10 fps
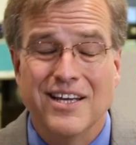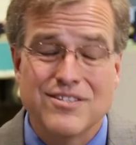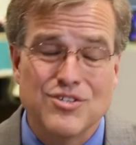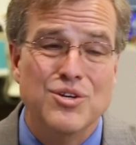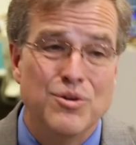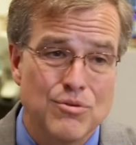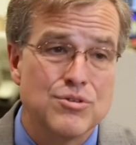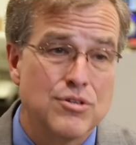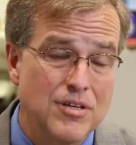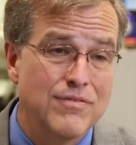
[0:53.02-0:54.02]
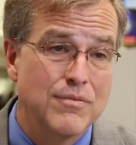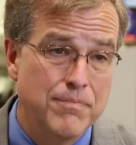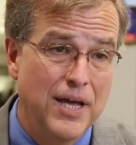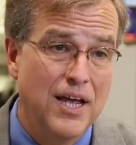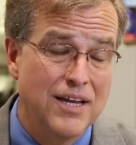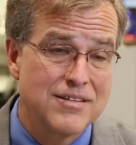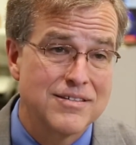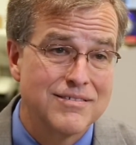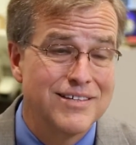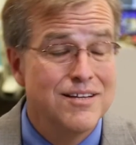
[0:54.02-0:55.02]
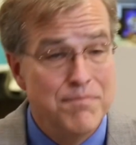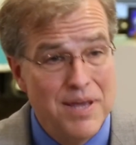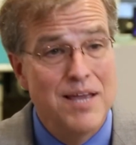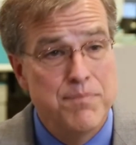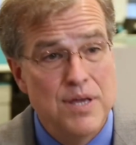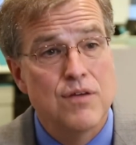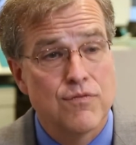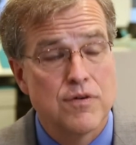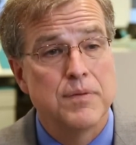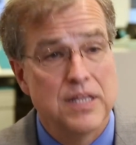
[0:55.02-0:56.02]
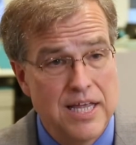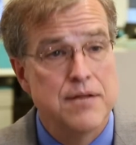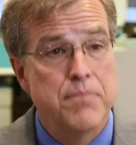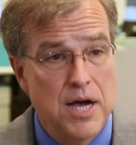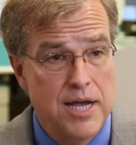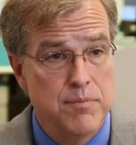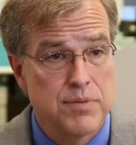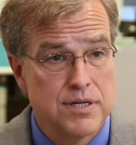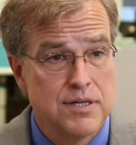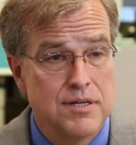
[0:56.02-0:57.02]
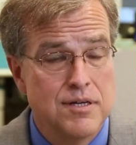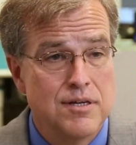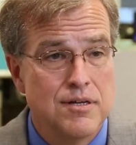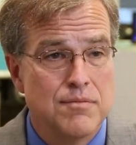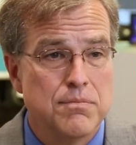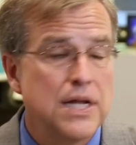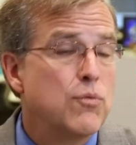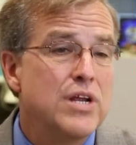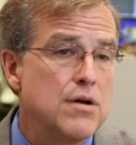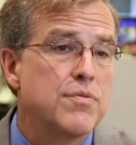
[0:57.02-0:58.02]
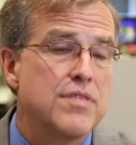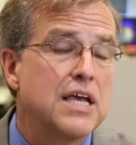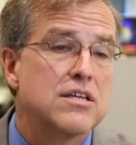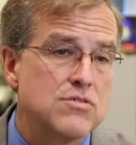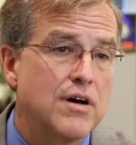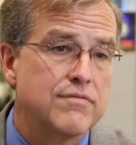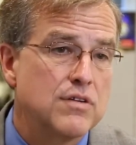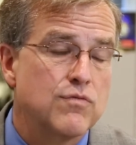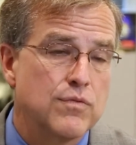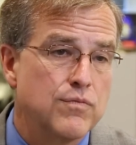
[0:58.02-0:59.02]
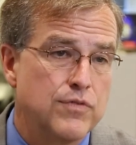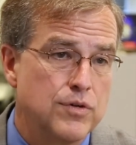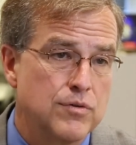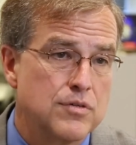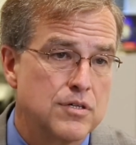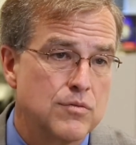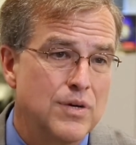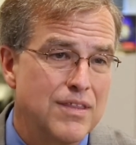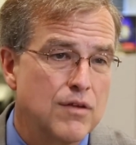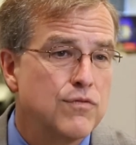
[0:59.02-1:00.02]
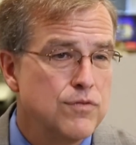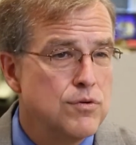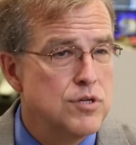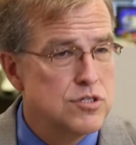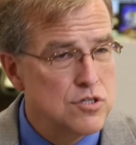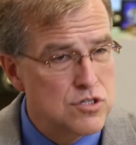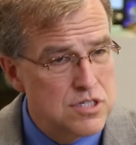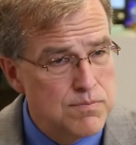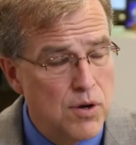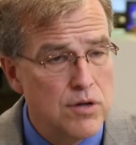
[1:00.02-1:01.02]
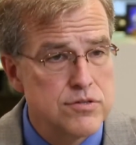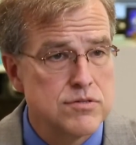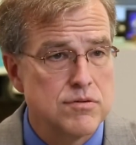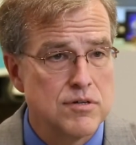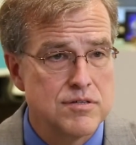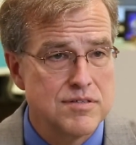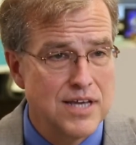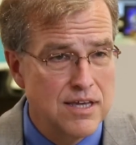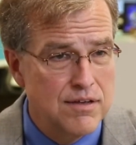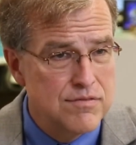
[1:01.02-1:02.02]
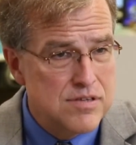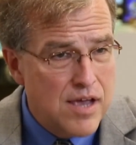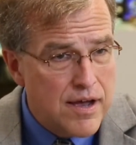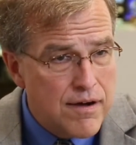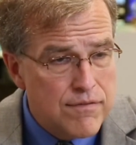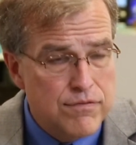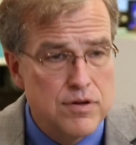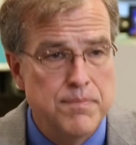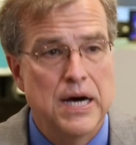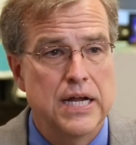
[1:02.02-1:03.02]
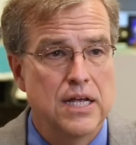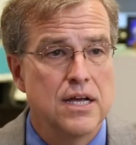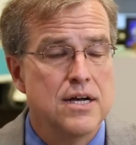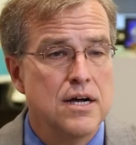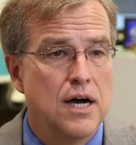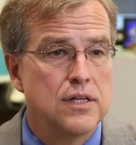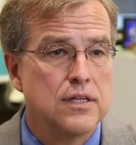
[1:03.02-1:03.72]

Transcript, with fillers: it's usually from paint. And it may be from a lead pipe, but we don't think it's often from food. We think food is a small source that gives everybody a